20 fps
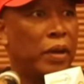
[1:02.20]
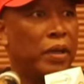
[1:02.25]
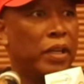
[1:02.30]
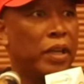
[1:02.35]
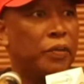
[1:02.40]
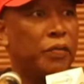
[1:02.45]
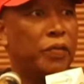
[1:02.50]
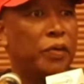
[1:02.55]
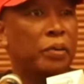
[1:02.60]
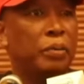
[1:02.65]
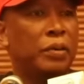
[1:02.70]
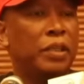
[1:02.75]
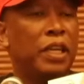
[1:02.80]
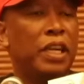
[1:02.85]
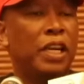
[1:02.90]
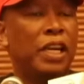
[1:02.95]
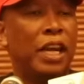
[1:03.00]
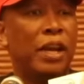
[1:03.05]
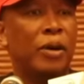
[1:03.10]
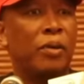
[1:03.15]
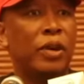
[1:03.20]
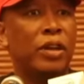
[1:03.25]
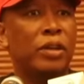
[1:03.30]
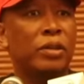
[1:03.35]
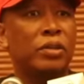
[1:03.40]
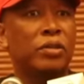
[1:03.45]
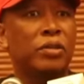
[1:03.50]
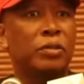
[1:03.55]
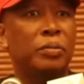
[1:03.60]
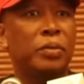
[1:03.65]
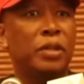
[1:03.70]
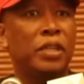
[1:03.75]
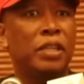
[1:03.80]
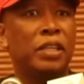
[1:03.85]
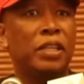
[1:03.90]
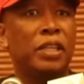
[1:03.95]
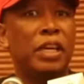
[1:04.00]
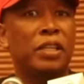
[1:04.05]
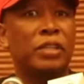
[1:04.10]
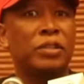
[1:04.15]
And then from there, I went to
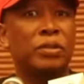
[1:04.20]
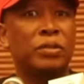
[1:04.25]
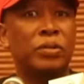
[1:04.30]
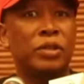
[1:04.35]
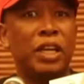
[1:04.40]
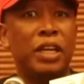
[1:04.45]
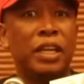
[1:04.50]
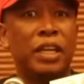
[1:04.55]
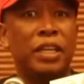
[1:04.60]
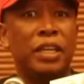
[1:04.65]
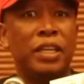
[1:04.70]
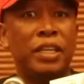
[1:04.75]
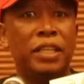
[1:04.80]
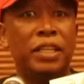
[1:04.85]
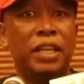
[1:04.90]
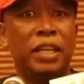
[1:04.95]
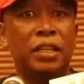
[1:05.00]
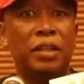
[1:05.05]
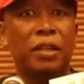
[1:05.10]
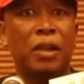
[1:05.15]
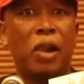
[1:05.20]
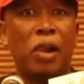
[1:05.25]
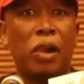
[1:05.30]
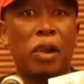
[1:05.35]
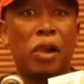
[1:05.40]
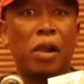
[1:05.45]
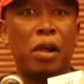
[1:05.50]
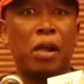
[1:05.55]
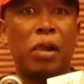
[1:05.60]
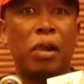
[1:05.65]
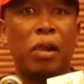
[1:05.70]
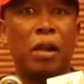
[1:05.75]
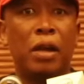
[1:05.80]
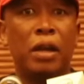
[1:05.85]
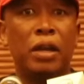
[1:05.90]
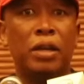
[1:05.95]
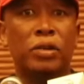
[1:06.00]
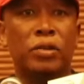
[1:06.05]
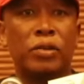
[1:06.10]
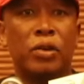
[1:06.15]
be a student leader
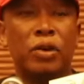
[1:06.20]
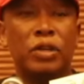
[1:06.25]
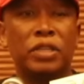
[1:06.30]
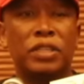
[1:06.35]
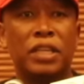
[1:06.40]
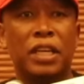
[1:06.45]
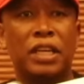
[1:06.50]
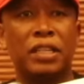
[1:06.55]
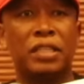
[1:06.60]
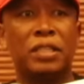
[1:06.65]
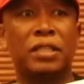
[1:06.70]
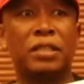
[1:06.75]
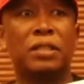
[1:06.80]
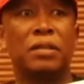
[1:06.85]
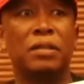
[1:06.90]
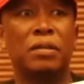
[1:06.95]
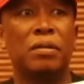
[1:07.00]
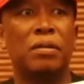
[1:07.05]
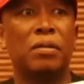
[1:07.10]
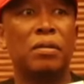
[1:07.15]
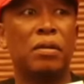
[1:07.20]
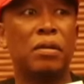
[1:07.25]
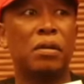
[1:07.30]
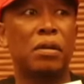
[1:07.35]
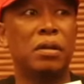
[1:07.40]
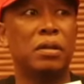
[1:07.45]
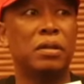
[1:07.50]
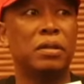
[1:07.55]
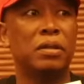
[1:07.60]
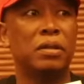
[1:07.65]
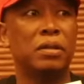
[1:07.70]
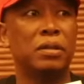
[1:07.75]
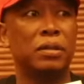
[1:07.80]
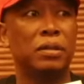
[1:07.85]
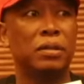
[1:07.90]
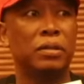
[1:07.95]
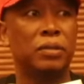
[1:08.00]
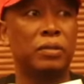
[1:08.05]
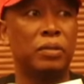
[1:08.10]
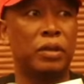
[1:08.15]
in COSAS,
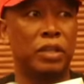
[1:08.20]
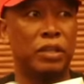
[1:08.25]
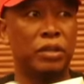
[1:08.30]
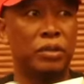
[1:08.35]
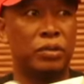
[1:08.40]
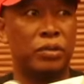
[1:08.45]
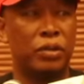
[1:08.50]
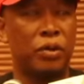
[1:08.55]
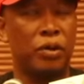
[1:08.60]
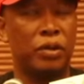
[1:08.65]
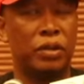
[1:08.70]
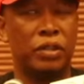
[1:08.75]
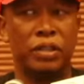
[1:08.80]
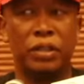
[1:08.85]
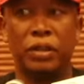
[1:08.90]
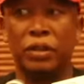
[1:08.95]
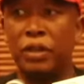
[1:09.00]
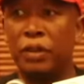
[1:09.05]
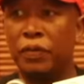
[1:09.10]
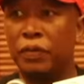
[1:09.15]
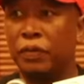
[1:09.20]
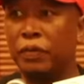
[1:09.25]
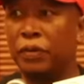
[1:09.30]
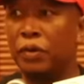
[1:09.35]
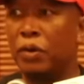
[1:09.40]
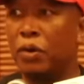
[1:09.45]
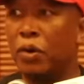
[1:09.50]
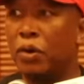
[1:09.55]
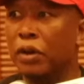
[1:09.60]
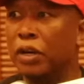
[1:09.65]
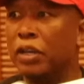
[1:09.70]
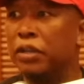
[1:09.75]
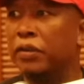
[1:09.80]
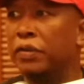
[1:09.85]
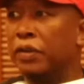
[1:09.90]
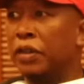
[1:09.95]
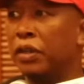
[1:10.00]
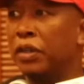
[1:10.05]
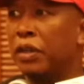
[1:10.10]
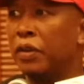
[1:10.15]
what is called South Af- Congress
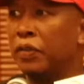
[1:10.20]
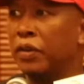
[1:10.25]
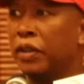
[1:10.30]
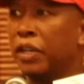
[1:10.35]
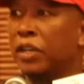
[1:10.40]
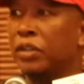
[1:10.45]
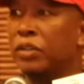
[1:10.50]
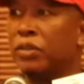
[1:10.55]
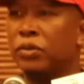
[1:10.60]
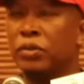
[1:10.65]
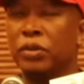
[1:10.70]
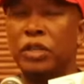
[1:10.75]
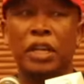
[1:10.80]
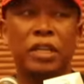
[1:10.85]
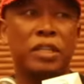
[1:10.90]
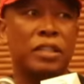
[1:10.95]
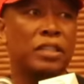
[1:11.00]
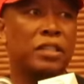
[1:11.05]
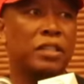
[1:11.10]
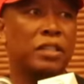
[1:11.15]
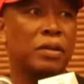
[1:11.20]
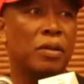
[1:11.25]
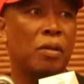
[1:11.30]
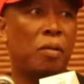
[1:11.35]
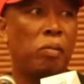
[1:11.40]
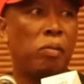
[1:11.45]
of South African Students.